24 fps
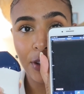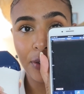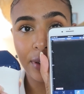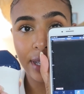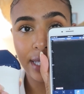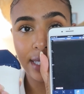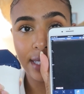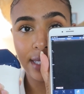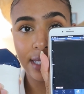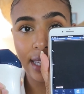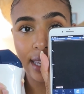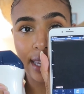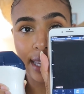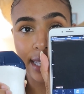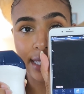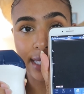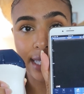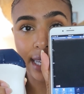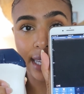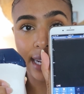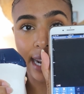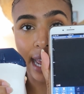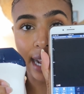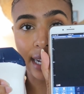you can see it's
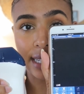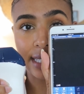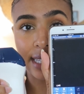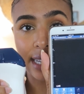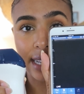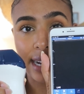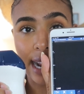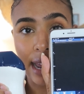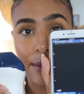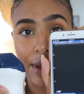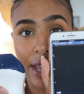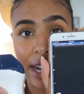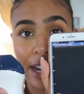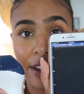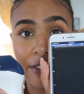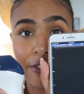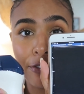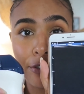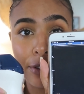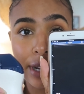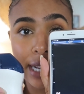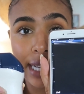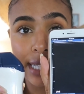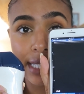connected. I'm hitting
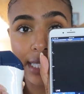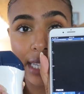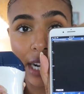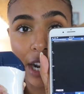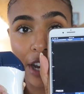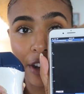freeze and